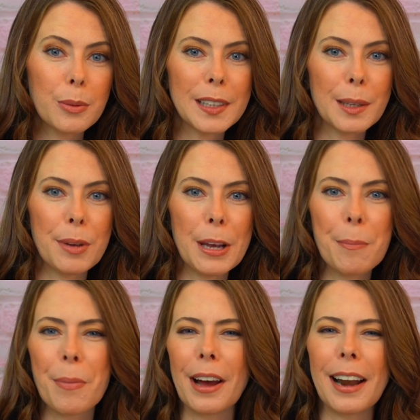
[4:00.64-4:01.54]
recipe,
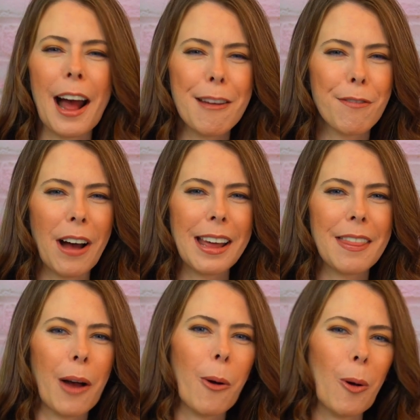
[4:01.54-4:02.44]
but I find
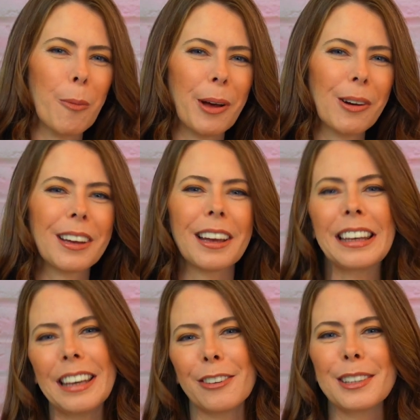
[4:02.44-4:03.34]
that whole milk
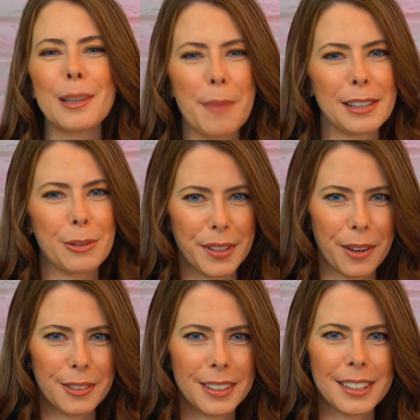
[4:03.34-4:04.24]
yields the best
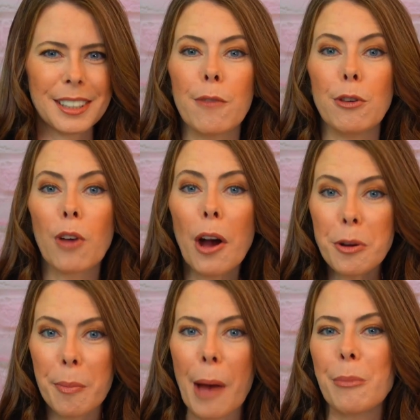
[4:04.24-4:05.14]
results. If you've got
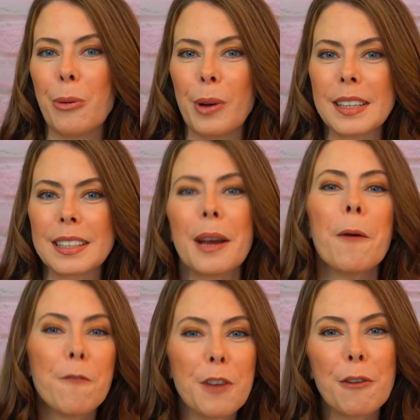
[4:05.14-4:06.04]
your bamboo whisk,
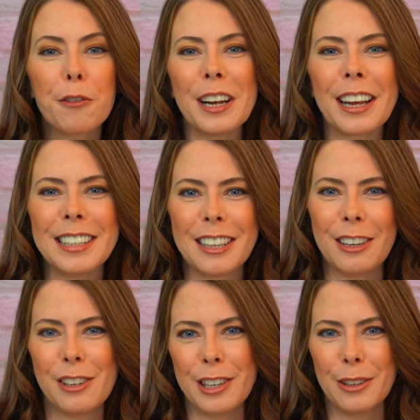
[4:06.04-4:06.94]
feel free to
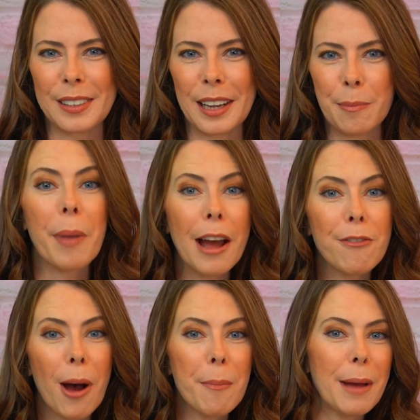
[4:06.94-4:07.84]
continue to use it. But
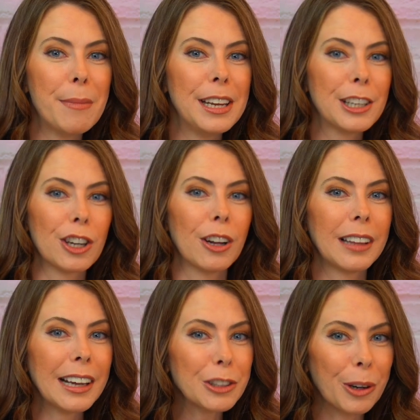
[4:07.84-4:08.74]
I've got my miniature
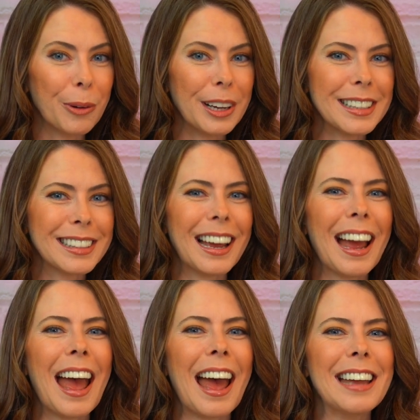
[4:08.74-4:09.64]
electric whisk,
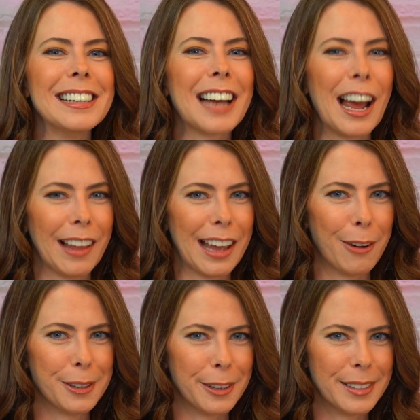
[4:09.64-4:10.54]
and I like
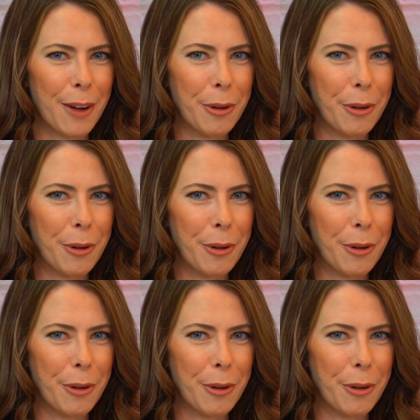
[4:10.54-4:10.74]
how it turns out